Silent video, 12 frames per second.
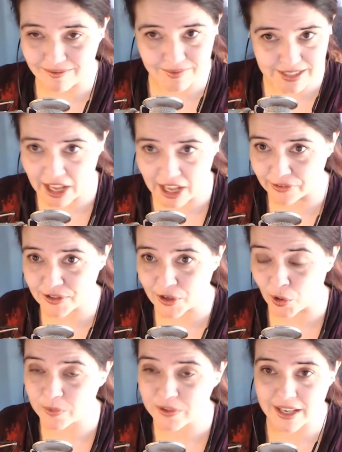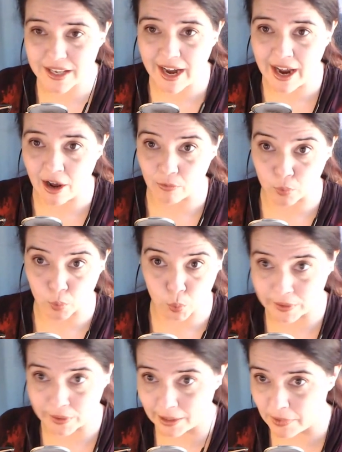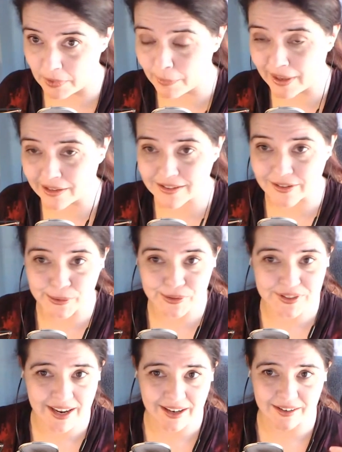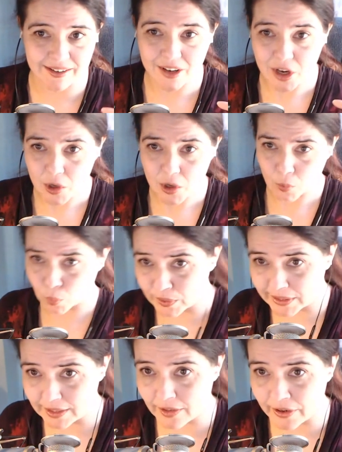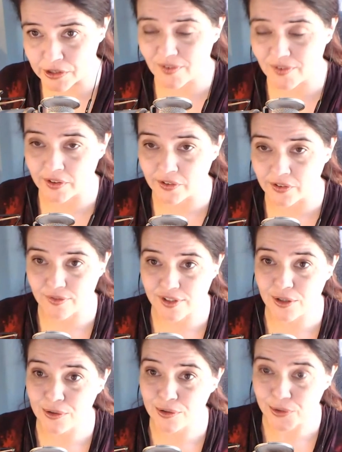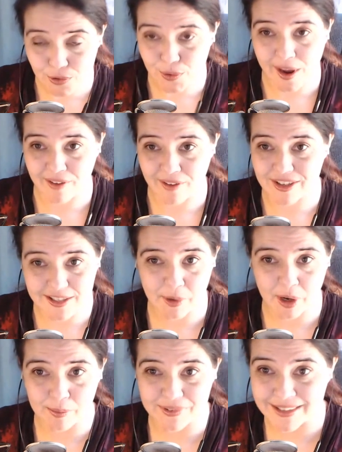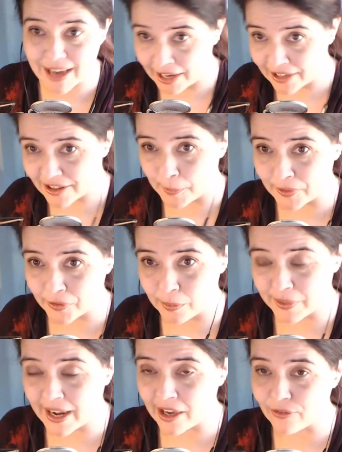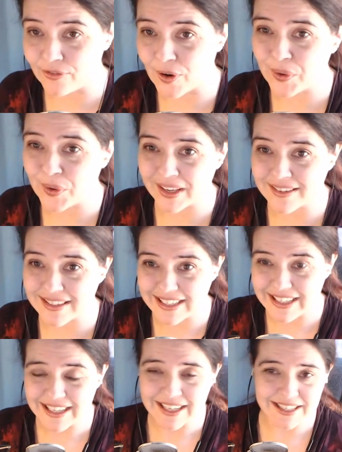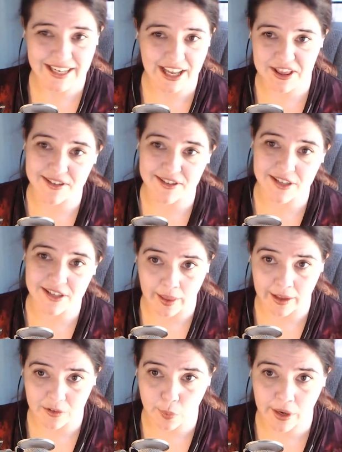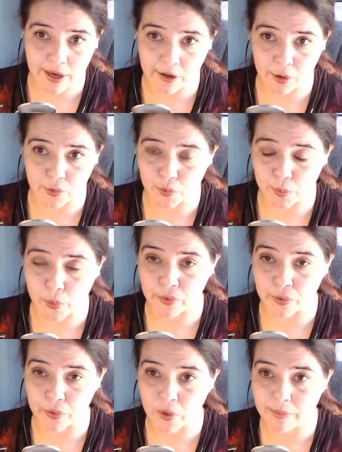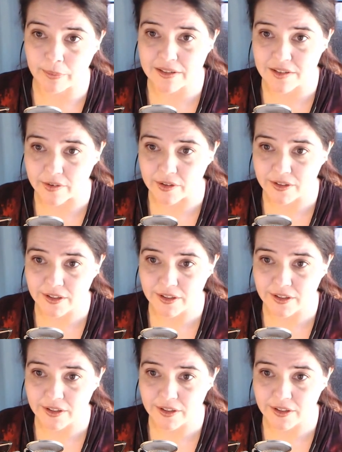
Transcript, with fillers: telescopes that have really big pixels and really large fields of view, you do have to sometimes knock them a little bit out of focus to get the starlight spread out over more than one pixel.